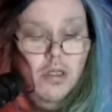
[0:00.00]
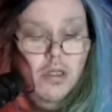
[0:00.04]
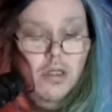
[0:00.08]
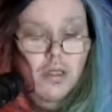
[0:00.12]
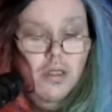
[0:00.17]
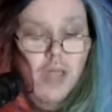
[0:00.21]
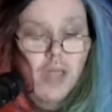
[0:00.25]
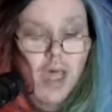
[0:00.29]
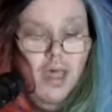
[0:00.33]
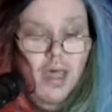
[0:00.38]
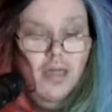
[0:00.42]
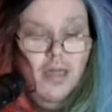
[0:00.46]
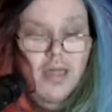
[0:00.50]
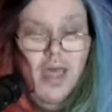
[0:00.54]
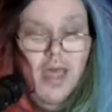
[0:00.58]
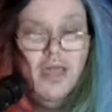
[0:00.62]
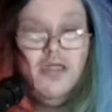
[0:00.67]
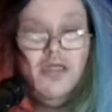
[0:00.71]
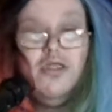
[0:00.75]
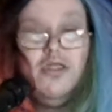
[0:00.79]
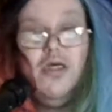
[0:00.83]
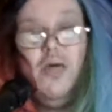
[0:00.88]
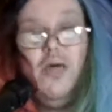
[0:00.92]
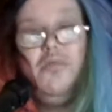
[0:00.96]
that
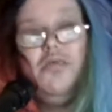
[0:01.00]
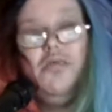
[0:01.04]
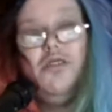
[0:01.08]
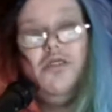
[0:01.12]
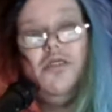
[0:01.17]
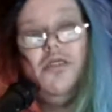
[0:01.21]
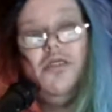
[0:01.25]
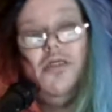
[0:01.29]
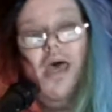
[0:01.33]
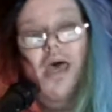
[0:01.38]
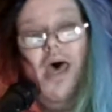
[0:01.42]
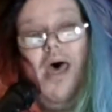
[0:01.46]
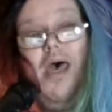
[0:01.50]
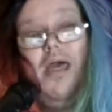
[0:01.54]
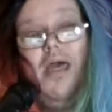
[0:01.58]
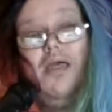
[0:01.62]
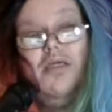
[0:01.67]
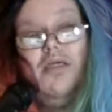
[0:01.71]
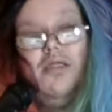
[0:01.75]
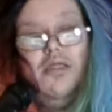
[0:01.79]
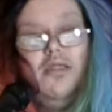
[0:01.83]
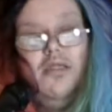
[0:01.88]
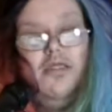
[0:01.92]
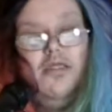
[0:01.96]
next up is the
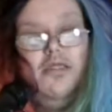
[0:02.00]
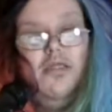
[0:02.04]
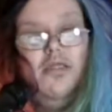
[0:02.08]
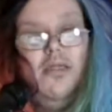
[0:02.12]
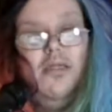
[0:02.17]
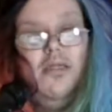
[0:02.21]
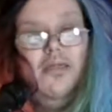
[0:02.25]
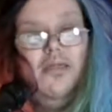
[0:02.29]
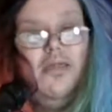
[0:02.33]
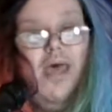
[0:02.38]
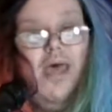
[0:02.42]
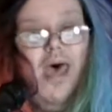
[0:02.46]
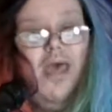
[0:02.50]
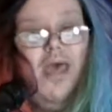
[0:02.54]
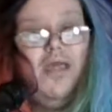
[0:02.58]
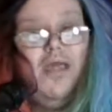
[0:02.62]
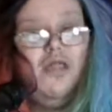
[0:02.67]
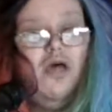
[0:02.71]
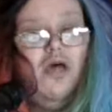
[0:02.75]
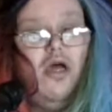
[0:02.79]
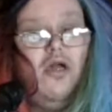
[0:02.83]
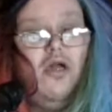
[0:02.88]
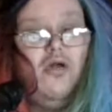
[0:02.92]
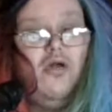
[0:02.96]
tag
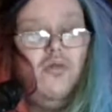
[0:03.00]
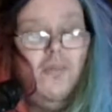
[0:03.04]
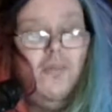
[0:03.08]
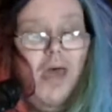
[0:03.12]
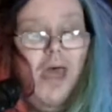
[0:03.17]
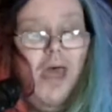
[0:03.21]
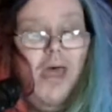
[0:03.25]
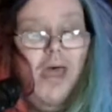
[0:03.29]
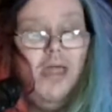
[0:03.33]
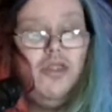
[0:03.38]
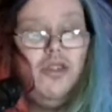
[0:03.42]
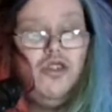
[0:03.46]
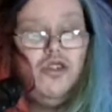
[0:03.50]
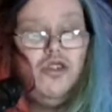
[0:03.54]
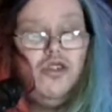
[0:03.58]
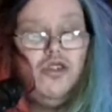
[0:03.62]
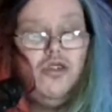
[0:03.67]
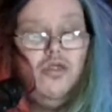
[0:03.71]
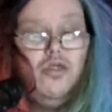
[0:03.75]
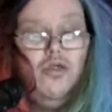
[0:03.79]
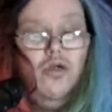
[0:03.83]
title match: